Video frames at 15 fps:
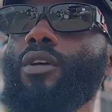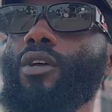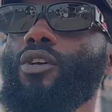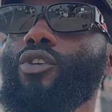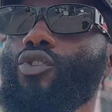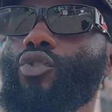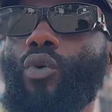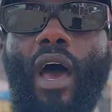
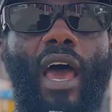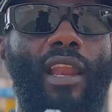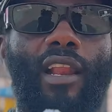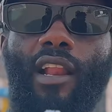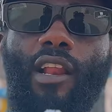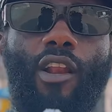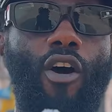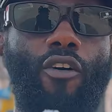So I
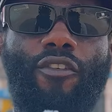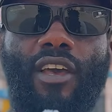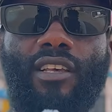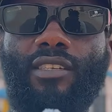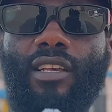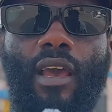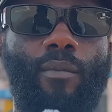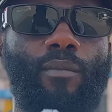really love
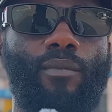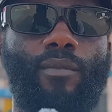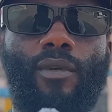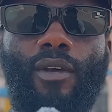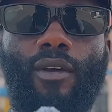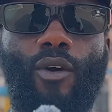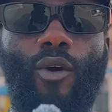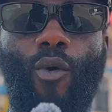SM.
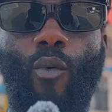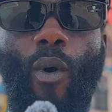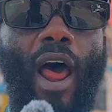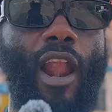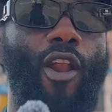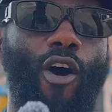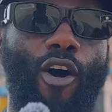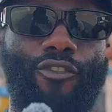
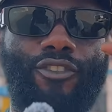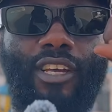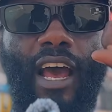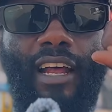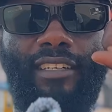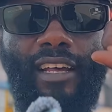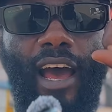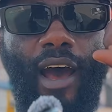One love
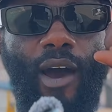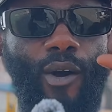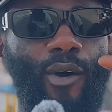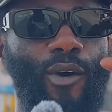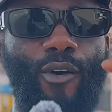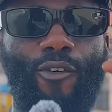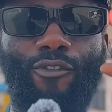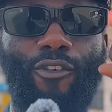Shatta
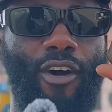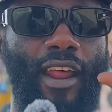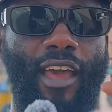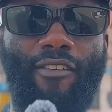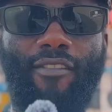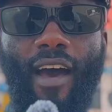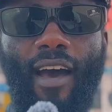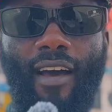forever.